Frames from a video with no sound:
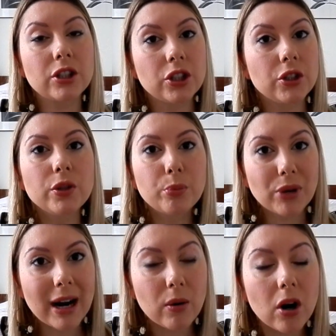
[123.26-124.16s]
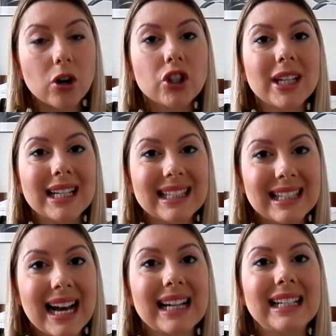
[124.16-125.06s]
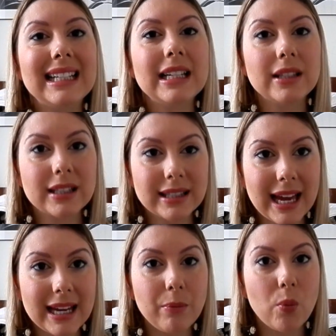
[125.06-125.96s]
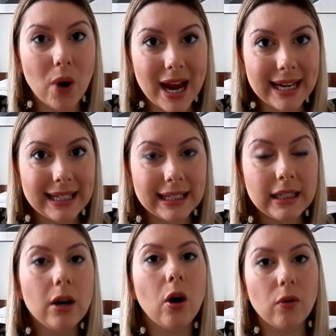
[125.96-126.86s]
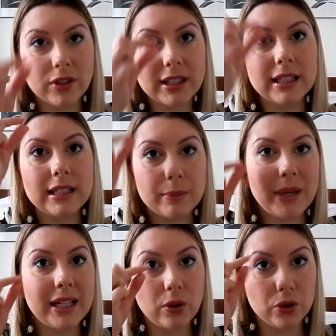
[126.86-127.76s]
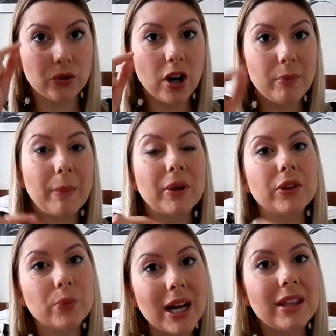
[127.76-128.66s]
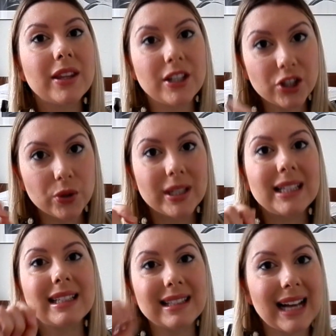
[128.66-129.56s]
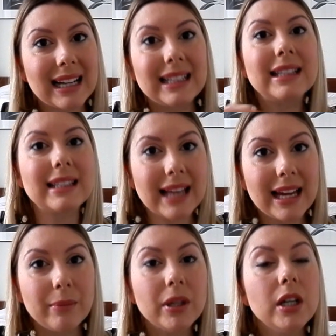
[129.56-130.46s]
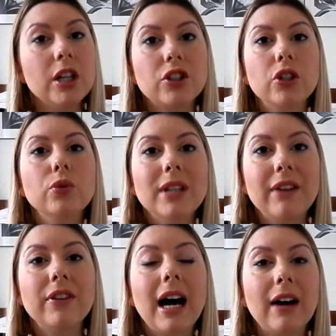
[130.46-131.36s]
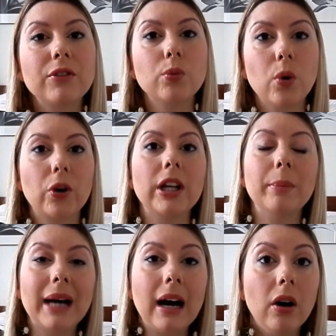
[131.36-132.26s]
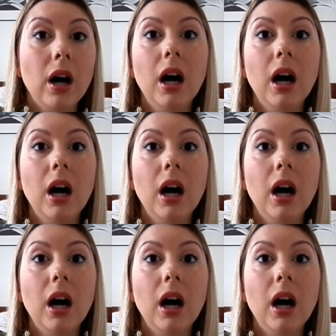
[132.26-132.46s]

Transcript: to do the brow arch exactly the same way. Obviously, depending on your eyebrow, but the way that they do it is exactly the same. So you never have to worry about